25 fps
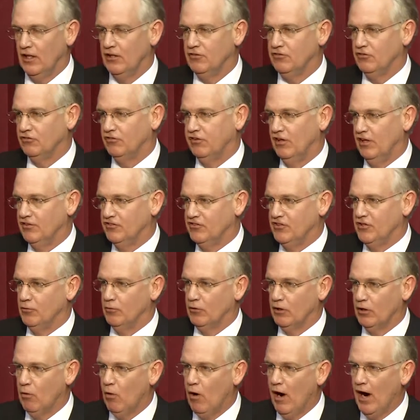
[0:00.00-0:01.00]
legislation to
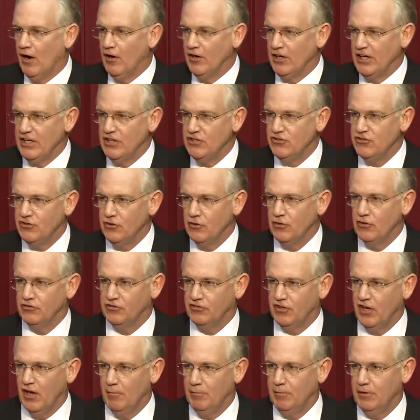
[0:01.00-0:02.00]
require
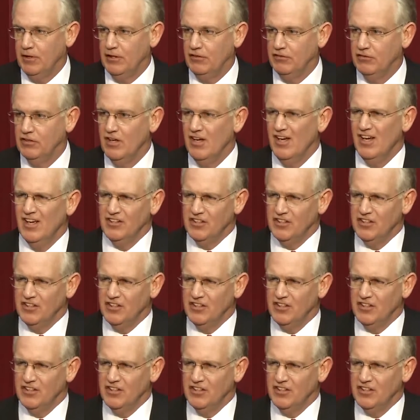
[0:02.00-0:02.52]
insurance companies